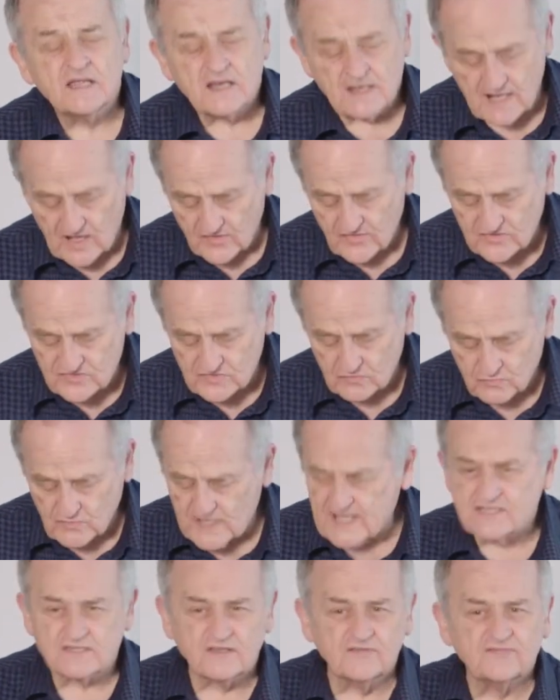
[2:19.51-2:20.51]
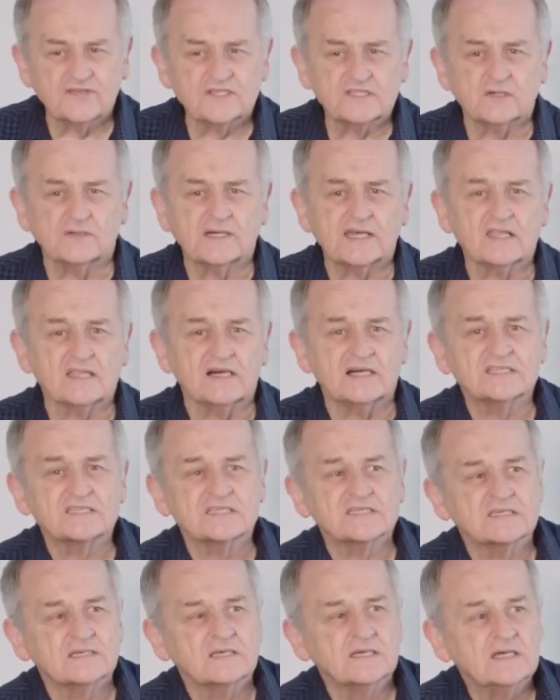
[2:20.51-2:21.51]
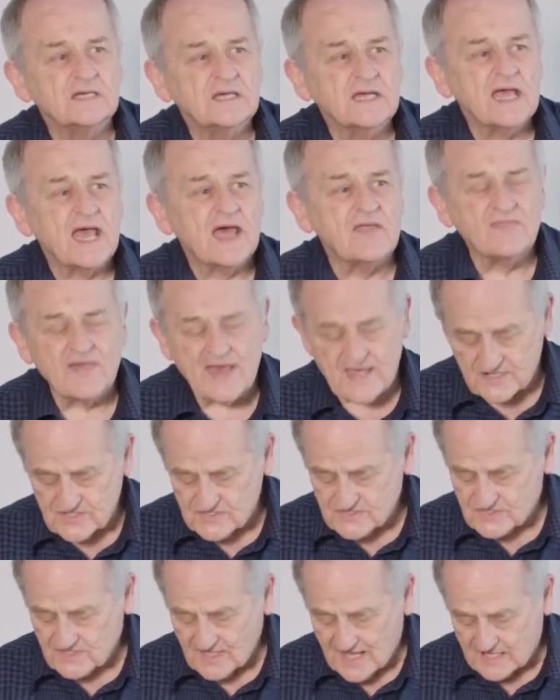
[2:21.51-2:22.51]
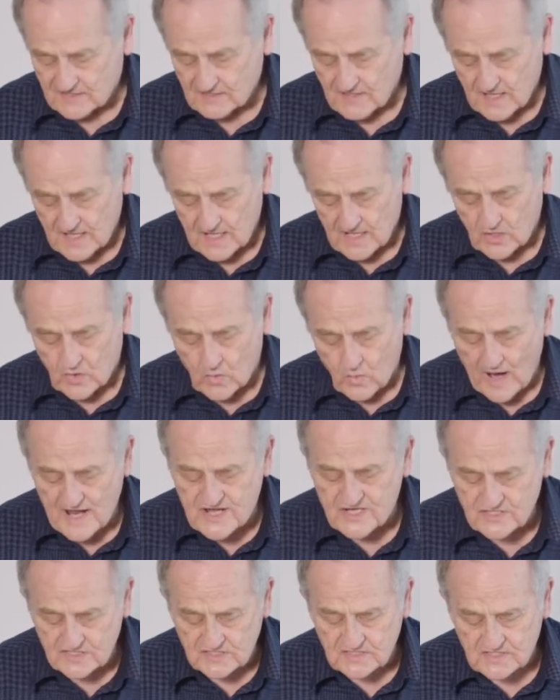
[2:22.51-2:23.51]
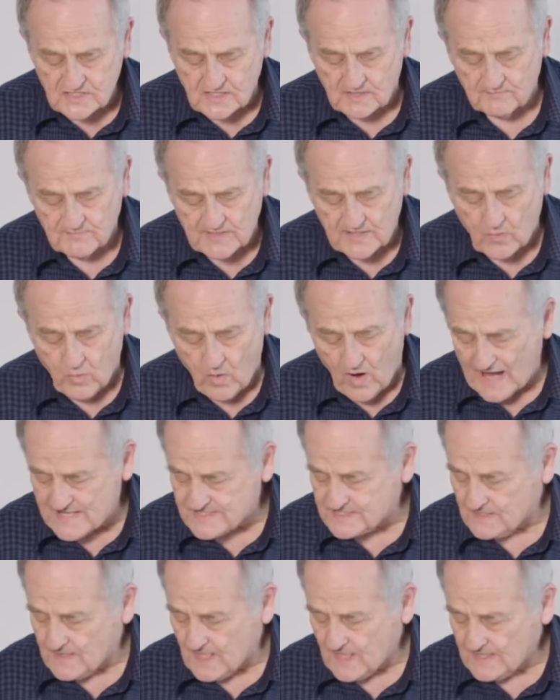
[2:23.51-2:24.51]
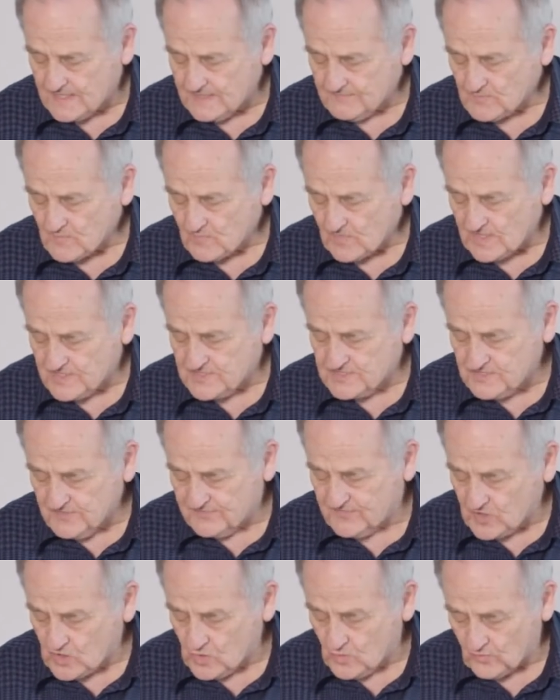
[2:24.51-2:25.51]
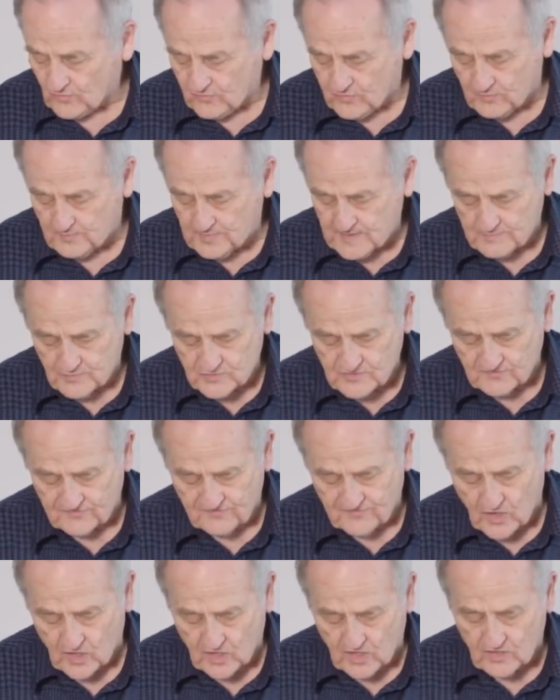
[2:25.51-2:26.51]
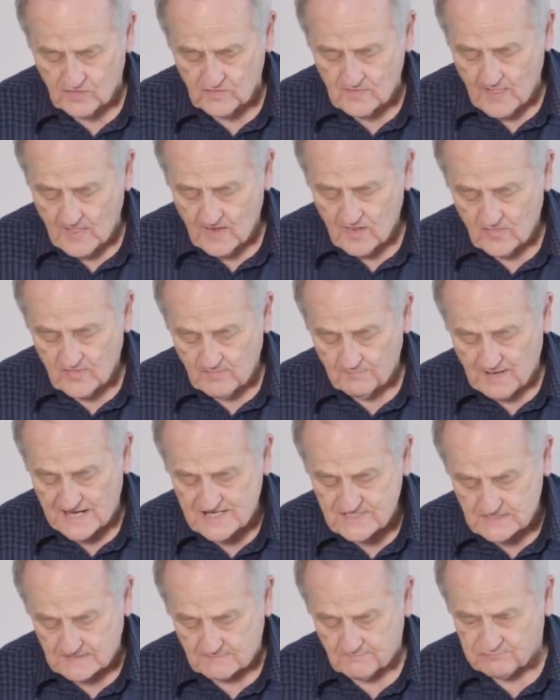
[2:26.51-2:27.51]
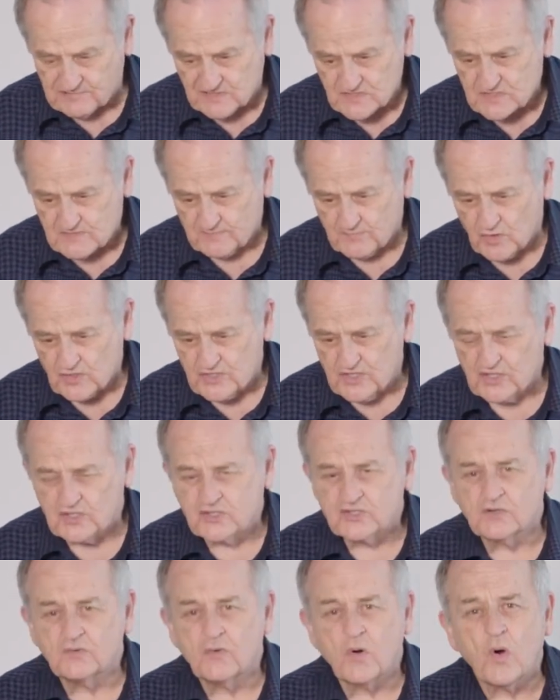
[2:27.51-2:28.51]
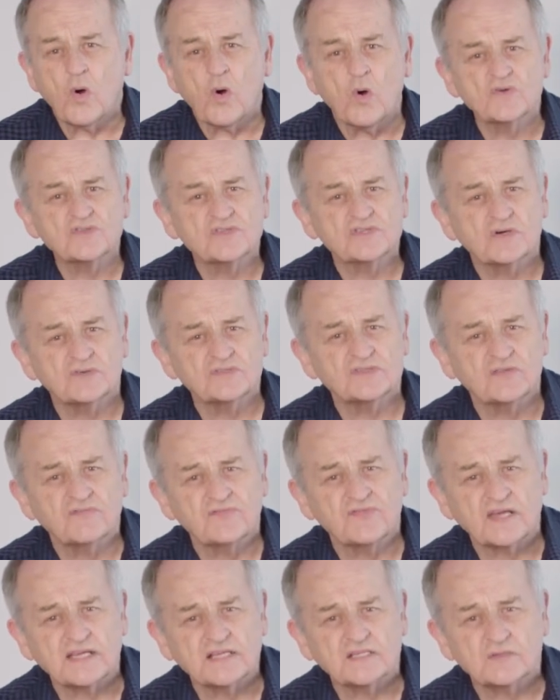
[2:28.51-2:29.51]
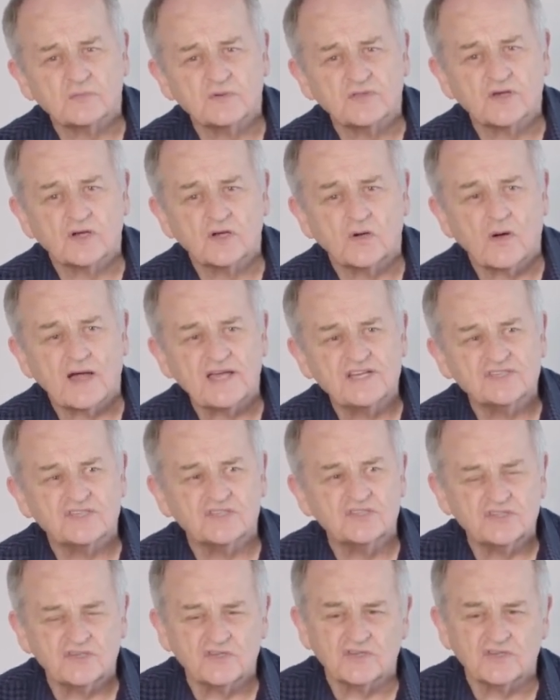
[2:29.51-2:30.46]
Now there's a reason for doing this, and that is that equations can be quite difficult for people to follow. The basic principle, you can do all sorts of things with equations.